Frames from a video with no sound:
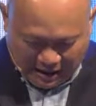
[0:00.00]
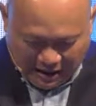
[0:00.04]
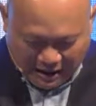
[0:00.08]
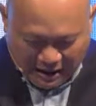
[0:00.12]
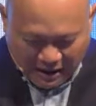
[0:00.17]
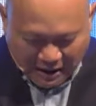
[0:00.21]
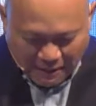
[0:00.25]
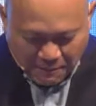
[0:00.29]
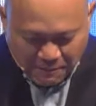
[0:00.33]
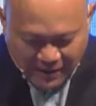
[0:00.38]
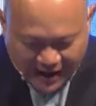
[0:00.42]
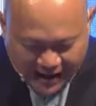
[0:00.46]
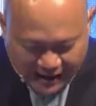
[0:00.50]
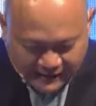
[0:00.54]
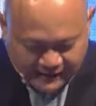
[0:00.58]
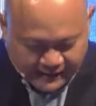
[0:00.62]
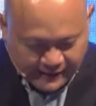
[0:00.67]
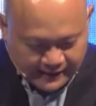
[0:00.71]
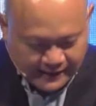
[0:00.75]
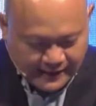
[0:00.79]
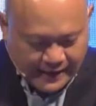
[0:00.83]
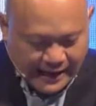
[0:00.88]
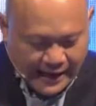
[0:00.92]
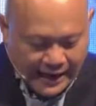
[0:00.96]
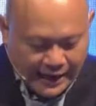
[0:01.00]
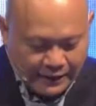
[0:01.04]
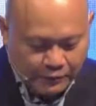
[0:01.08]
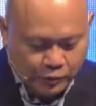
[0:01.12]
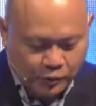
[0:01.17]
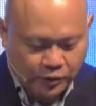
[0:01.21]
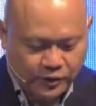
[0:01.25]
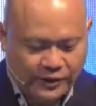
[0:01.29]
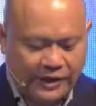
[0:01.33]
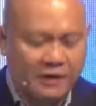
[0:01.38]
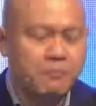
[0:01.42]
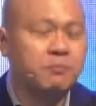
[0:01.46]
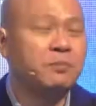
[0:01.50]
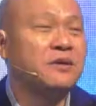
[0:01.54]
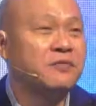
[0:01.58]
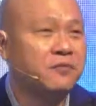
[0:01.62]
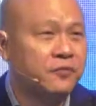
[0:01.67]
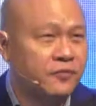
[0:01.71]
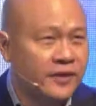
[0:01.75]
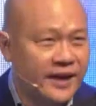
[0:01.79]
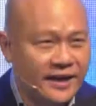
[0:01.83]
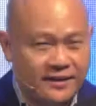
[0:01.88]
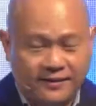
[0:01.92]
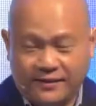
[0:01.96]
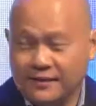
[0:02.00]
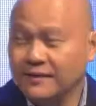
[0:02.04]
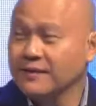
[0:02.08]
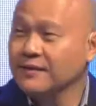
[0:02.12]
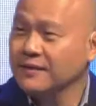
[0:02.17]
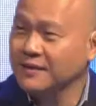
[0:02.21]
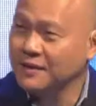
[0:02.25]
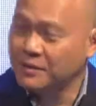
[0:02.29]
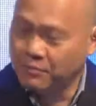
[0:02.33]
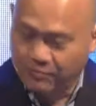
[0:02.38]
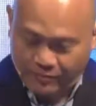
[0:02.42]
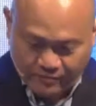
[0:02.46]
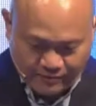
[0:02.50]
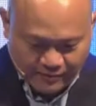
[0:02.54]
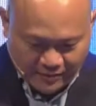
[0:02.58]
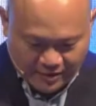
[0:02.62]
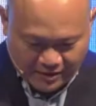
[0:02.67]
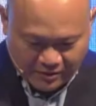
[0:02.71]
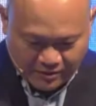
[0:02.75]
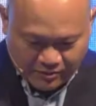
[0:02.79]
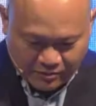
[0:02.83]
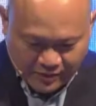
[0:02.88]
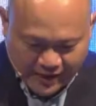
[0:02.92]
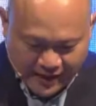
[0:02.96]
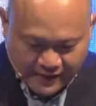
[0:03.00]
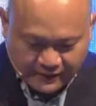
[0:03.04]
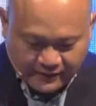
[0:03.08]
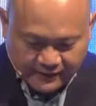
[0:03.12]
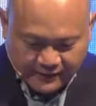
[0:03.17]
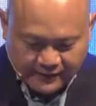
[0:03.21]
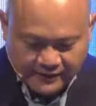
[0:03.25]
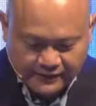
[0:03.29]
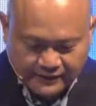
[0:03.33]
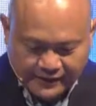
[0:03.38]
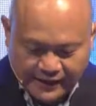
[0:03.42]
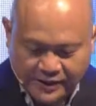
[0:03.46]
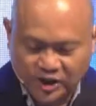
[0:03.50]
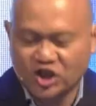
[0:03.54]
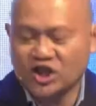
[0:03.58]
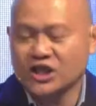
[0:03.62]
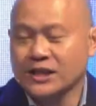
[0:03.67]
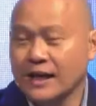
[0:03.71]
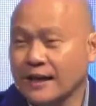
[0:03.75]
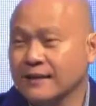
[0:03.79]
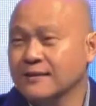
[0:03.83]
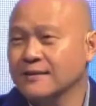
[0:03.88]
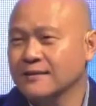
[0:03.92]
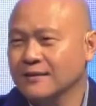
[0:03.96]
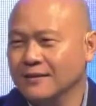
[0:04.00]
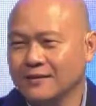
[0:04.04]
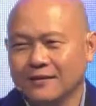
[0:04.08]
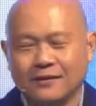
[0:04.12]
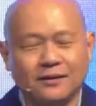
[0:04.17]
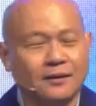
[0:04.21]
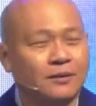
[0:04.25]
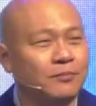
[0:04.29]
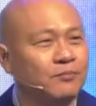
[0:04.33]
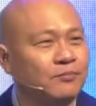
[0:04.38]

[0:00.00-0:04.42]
But I would have befriended him rather than shunned him.